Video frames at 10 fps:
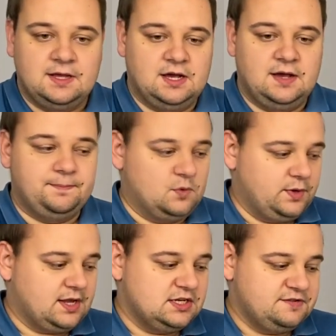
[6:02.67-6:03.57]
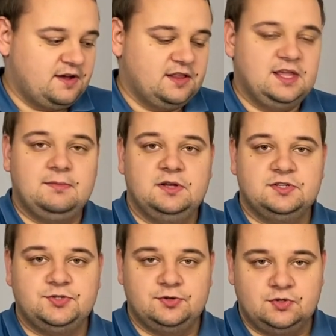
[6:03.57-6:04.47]
We can divide them
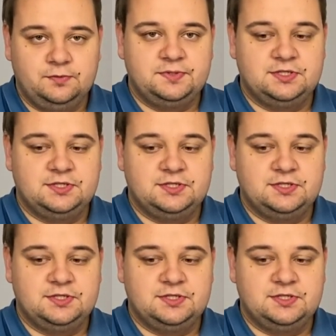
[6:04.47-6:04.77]
into groups.